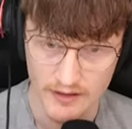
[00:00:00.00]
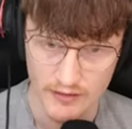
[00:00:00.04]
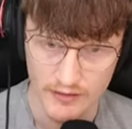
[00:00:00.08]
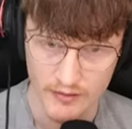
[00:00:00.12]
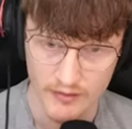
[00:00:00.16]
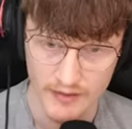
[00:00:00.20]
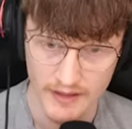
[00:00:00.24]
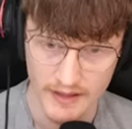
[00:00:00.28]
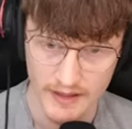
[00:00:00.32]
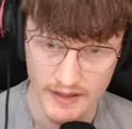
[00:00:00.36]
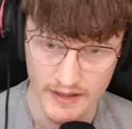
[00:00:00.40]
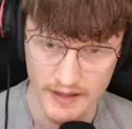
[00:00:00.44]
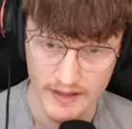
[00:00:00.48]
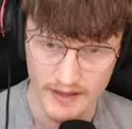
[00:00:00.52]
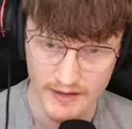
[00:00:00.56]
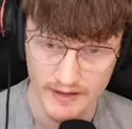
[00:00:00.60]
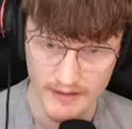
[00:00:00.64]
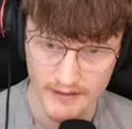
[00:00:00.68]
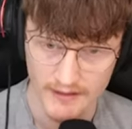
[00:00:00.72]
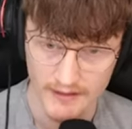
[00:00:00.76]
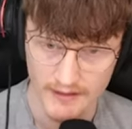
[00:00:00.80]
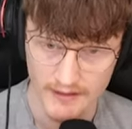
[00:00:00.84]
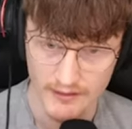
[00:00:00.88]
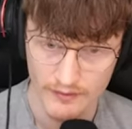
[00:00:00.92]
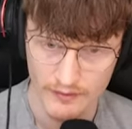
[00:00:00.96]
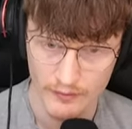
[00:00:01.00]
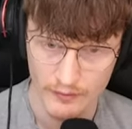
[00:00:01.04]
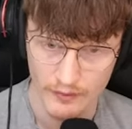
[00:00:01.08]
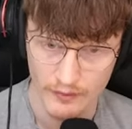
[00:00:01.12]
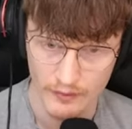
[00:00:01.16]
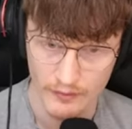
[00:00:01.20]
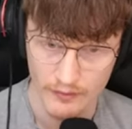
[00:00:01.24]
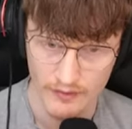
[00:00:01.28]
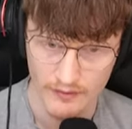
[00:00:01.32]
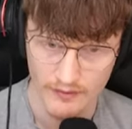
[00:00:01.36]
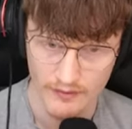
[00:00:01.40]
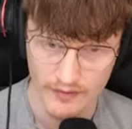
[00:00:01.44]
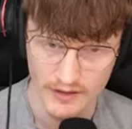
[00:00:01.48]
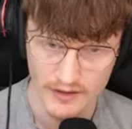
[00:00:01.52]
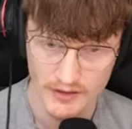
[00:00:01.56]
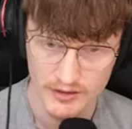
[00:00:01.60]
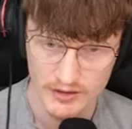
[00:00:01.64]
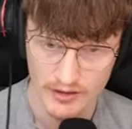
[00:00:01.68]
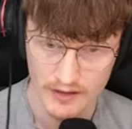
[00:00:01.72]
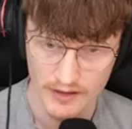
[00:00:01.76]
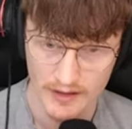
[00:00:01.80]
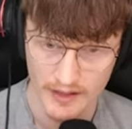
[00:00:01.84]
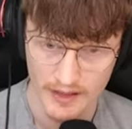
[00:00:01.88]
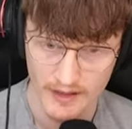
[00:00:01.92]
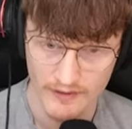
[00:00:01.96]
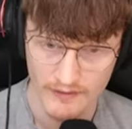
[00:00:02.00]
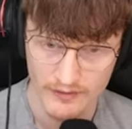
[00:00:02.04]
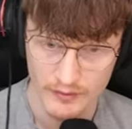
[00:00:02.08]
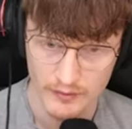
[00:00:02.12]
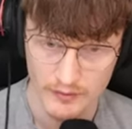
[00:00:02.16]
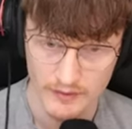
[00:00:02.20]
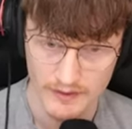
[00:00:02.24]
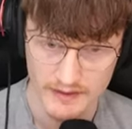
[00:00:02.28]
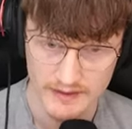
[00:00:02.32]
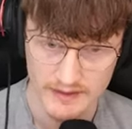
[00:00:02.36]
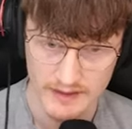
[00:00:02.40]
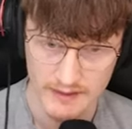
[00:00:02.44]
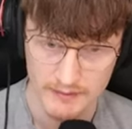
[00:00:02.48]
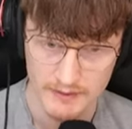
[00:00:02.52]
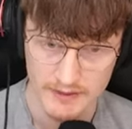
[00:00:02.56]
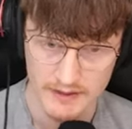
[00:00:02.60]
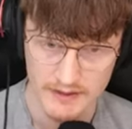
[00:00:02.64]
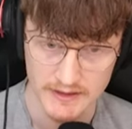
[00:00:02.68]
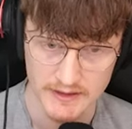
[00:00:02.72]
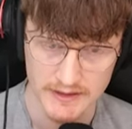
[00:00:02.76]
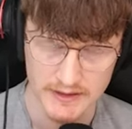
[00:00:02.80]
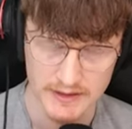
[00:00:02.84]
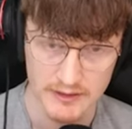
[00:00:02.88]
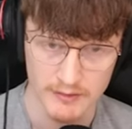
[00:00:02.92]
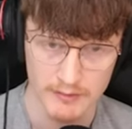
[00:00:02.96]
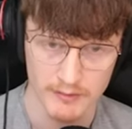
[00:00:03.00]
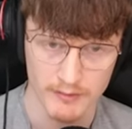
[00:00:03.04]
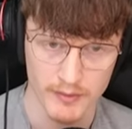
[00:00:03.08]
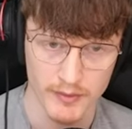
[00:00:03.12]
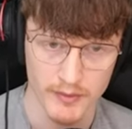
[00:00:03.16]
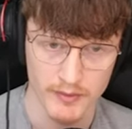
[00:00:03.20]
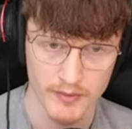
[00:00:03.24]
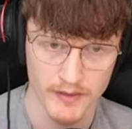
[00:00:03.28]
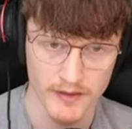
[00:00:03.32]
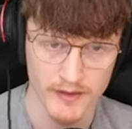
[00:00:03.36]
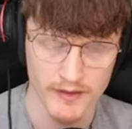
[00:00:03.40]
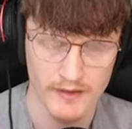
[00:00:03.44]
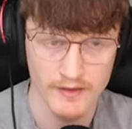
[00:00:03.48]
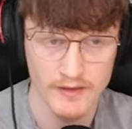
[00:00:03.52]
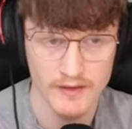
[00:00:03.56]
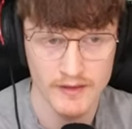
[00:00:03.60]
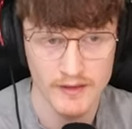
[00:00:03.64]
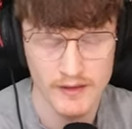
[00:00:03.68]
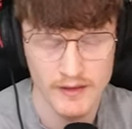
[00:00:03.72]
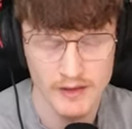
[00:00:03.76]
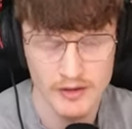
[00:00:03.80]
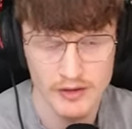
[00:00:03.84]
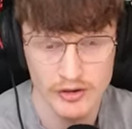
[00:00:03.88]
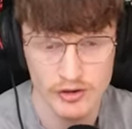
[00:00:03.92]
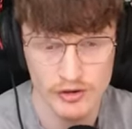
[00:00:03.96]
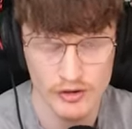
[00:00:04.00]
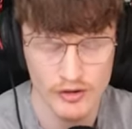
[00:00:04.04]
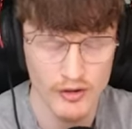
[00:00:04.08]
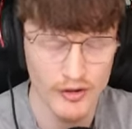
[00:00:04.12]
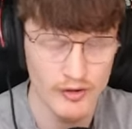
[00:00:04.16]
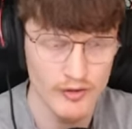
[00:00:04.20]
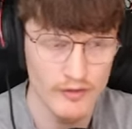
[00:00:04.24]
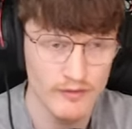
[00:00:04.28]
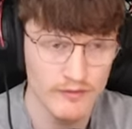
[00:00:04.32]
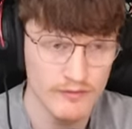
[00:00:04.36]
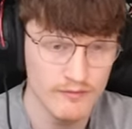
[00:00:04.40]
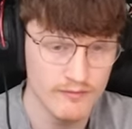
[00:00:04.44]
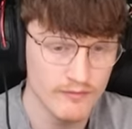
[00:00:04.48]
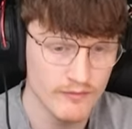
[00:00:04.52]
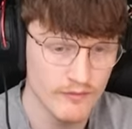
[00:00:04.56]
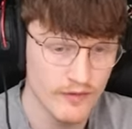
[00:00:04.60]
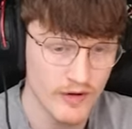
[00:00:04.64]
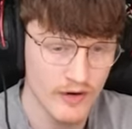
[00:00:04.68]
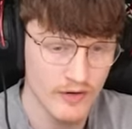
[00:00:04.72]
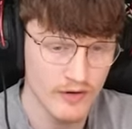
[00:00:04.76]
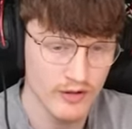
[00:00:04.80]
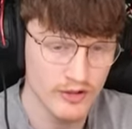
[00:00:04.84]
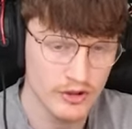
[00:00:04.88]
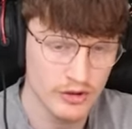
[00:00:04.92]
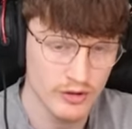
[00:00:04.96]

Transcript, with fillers: okay. We will eventually have to accept it at some point. True. Very